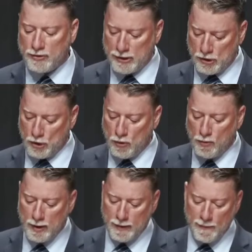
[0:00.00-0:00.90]
actually
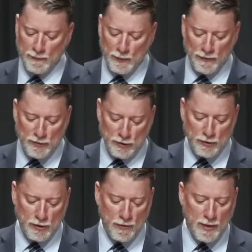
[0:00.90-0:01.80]
two
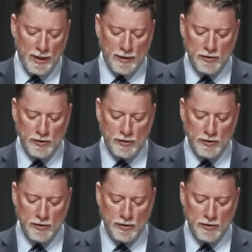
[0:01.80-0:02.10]
just two.